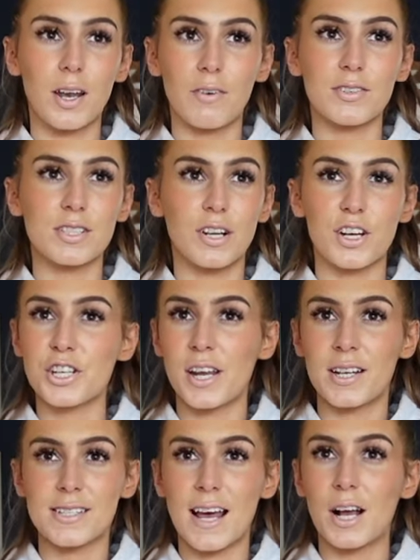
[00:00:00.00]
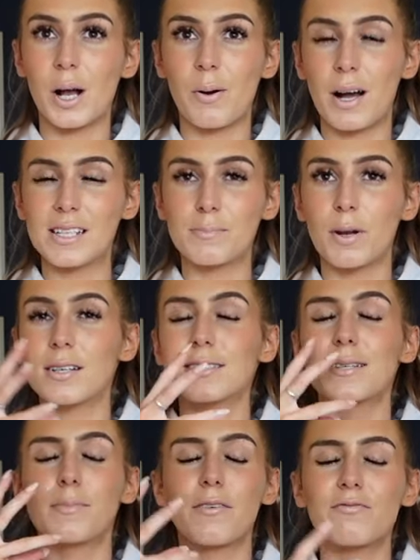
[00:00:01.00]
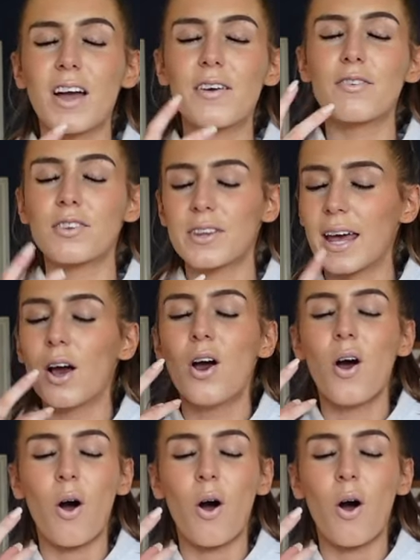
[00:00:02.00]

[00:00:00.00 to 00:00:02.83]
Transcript: love a slushy and a Tango Ice Blast is my favorite thing